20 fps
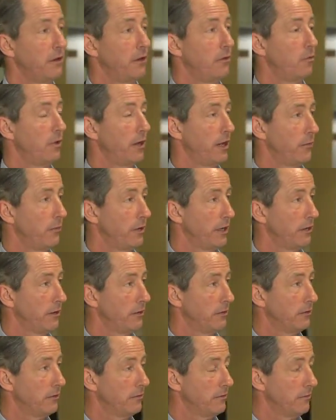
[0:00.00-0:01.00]
where we
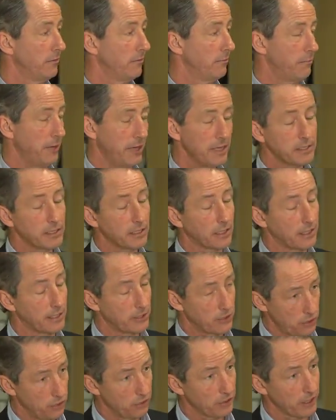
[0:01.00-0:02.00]
basically
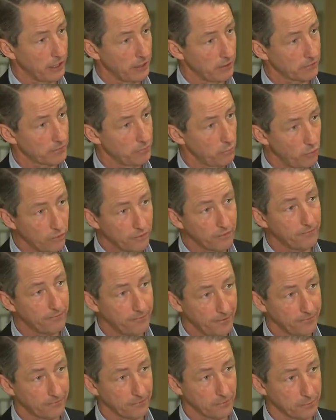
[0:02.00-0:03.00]
took out more than
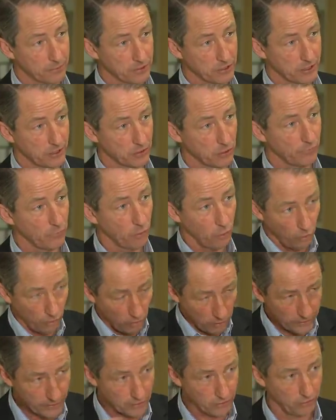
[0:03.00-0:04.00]
50% of
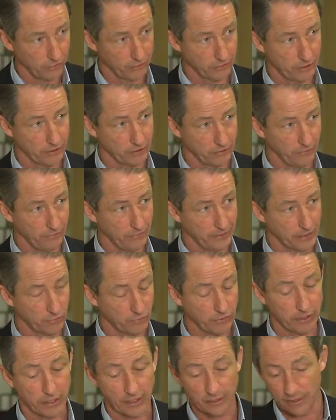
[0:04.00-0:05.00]
all the content on the
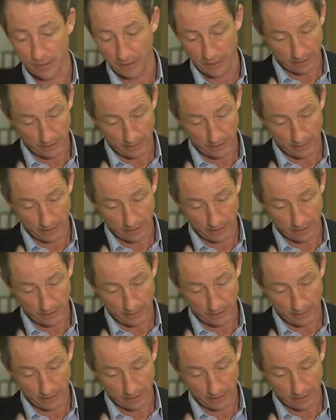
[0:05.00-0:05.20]
intranet